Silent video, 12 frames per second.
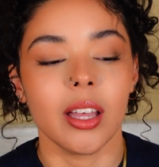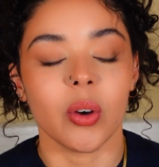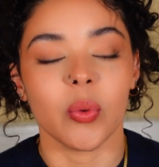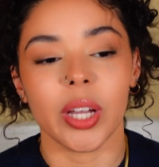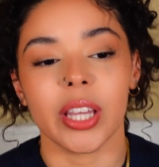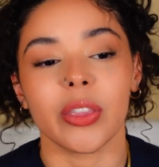
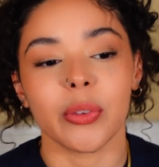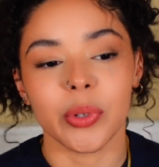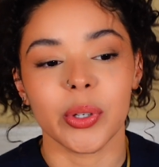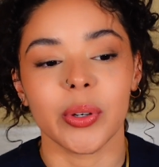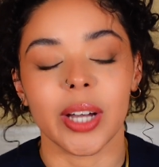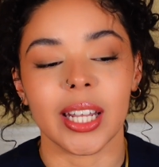went
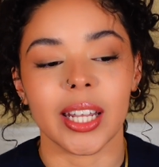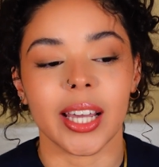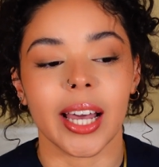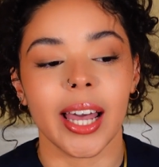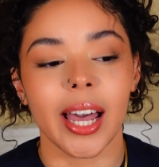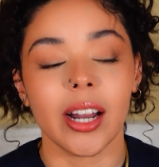through, and
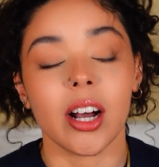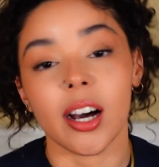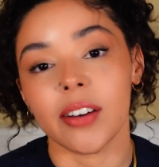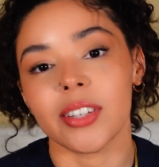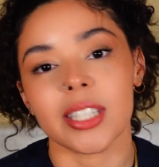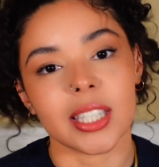like I had
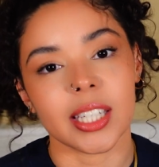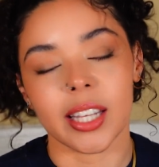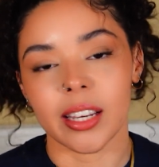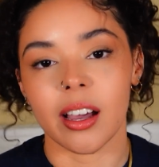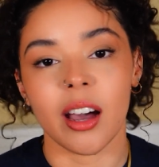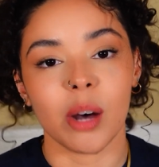obviously
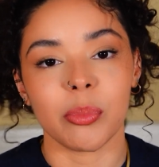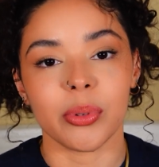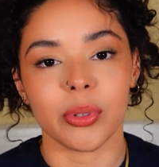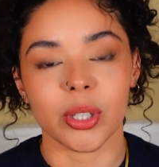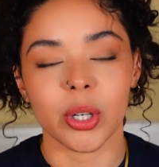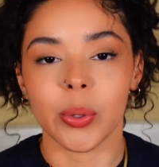like a
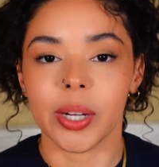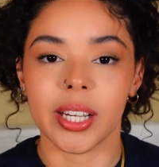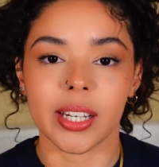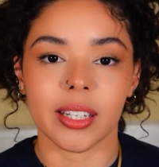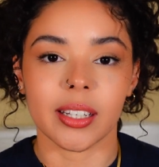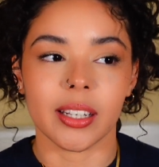couple
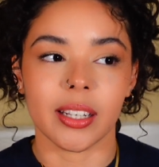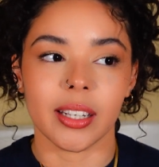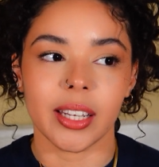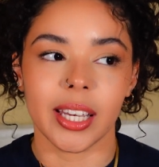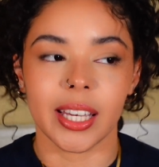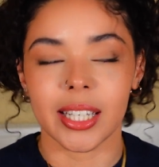quick
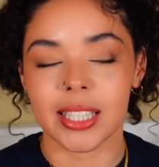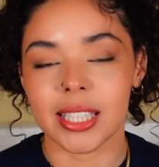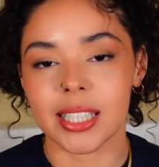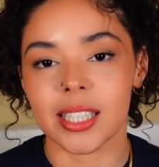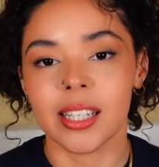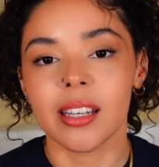
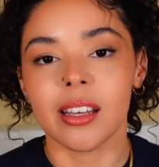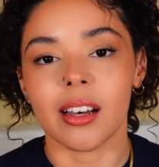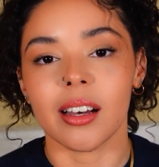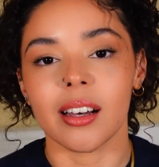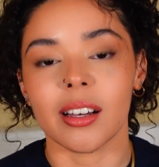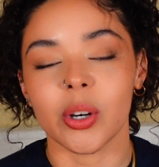hits,
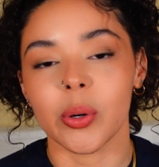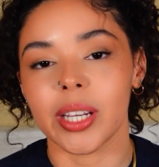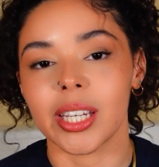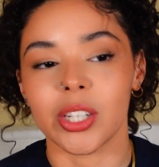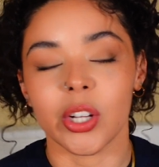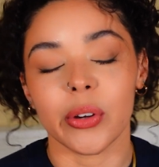
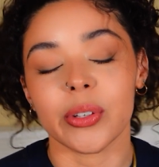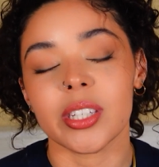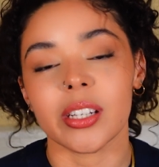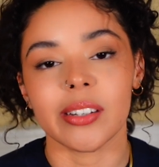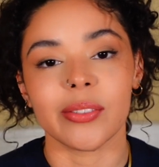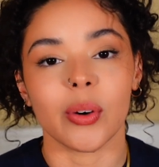quick notes
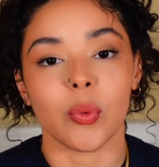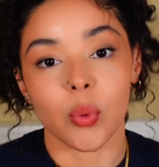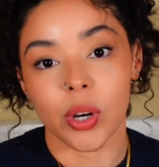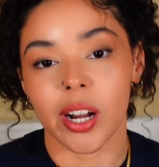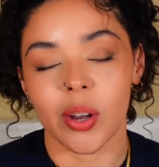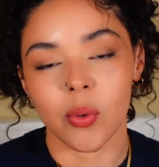of
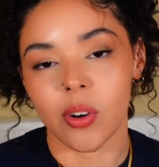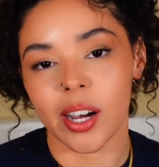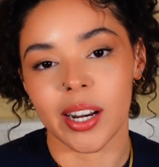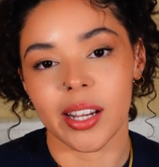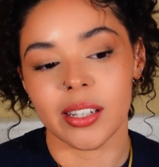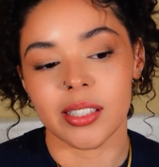what I
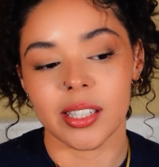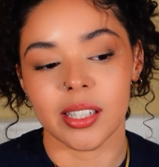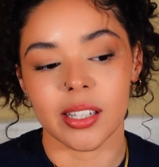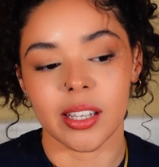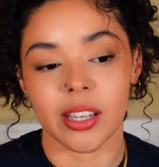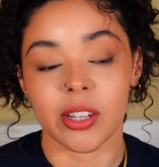wanted
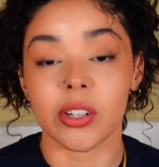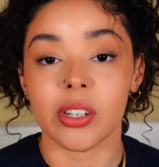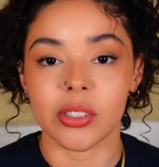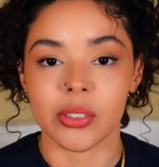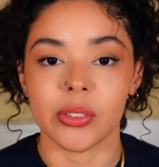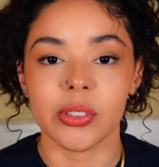to
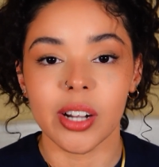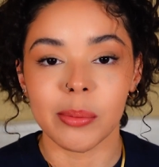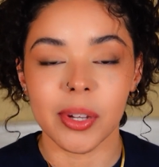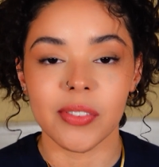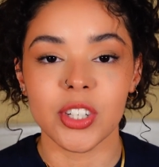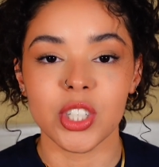include on
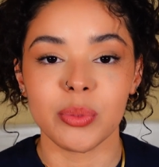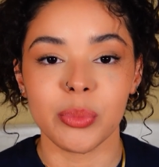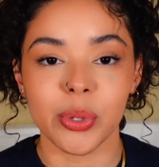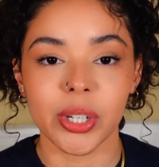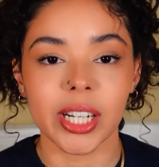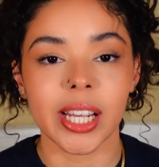my vision
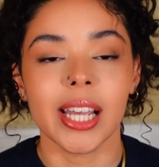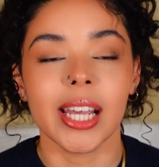board